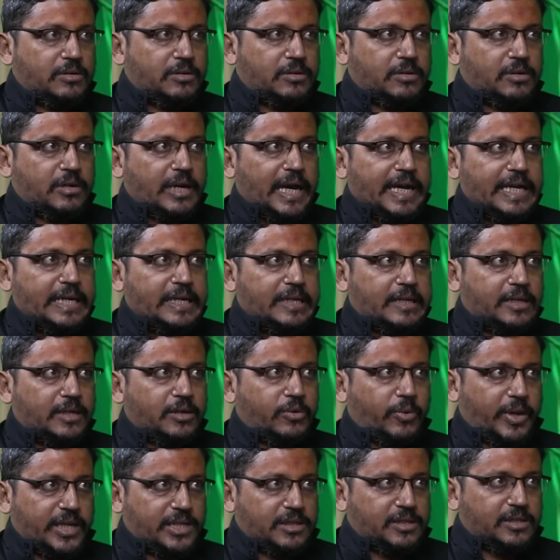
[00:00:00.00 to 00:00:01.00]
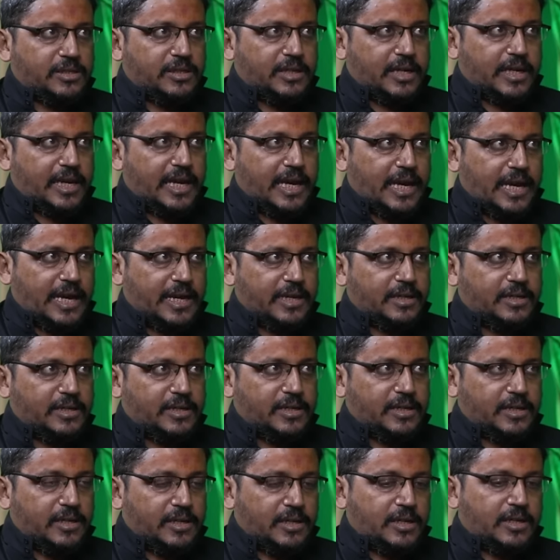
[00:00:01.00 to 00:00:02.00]
write a question I had
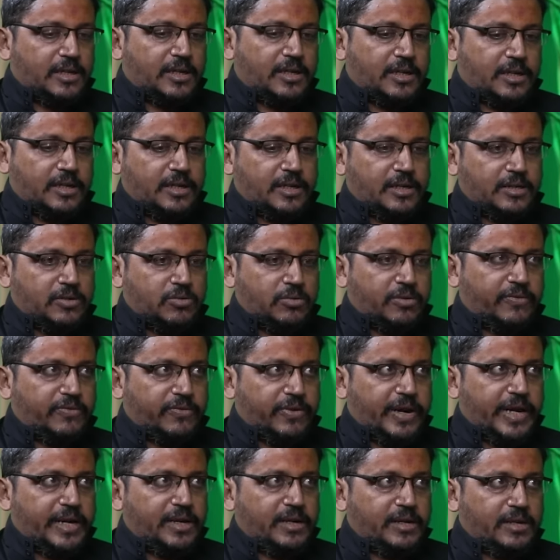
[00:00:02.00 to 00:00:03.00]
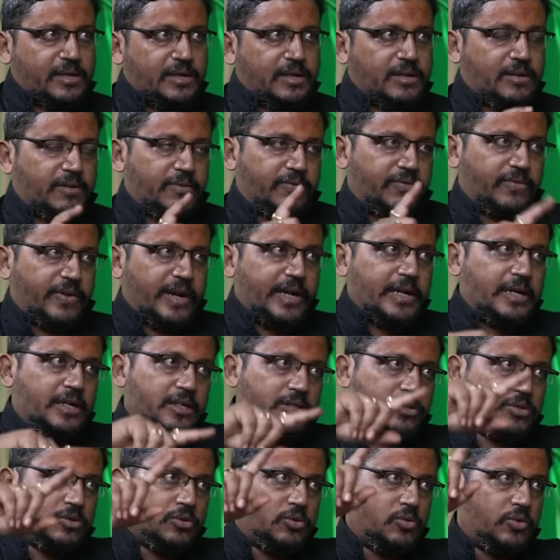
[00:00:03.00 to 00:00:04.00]
to a friend. Friend
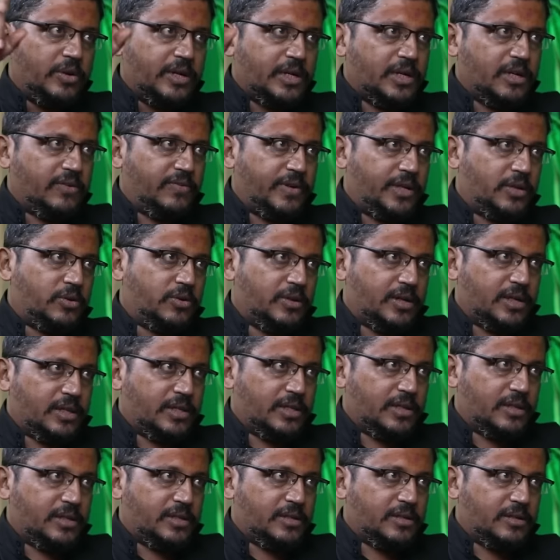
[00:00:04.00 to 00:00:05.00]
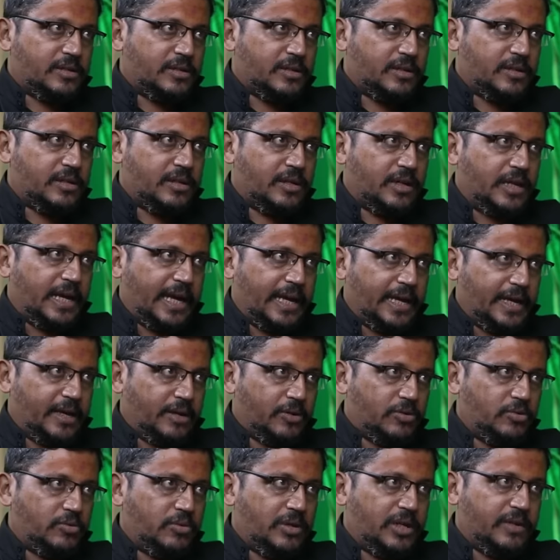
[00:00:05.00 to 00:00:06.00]
is to go and give it to another
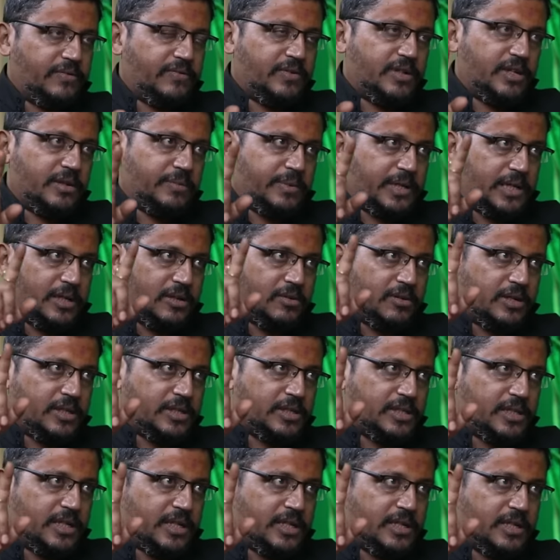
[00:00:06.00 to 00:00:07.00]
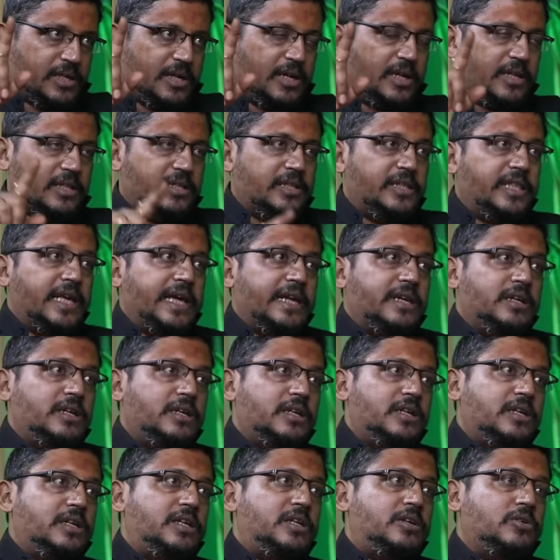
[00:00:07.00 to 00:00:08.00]
guy who lived in a particular state.
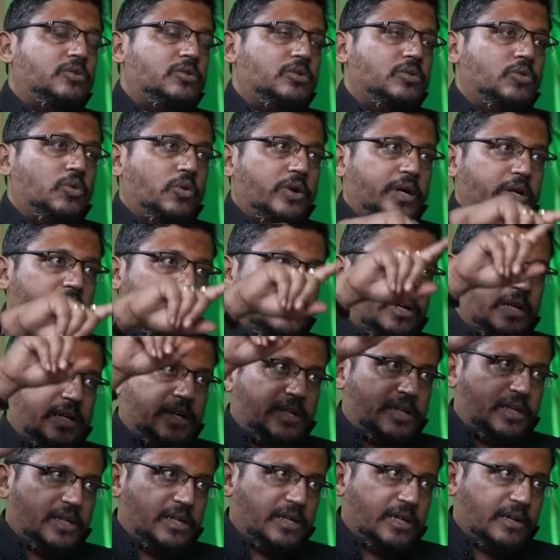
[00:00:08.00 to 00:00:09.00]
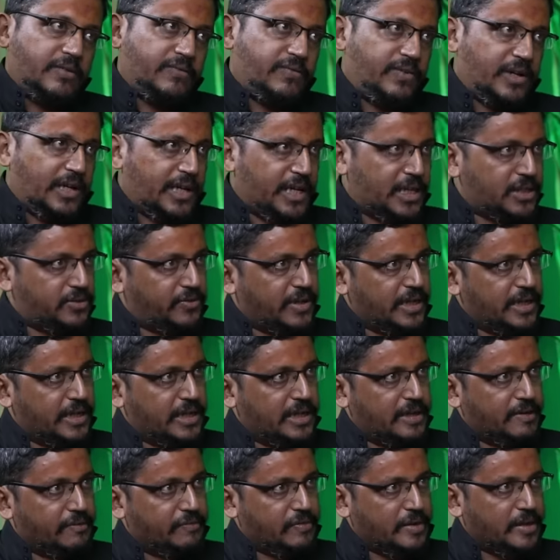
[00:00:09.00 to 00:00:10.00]
Then he would go into an interior village where he
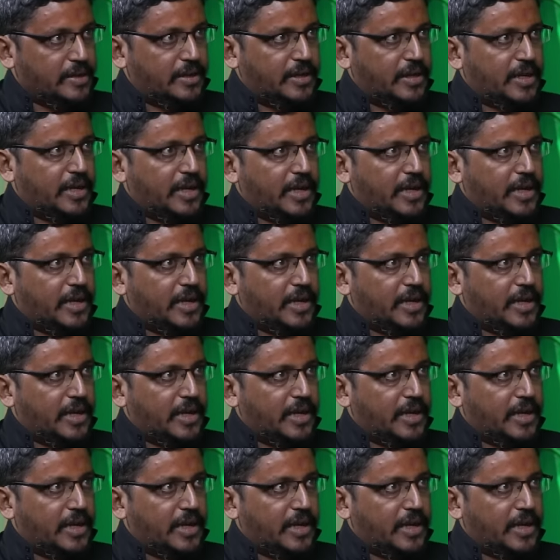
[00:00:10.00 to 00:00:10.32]
lived,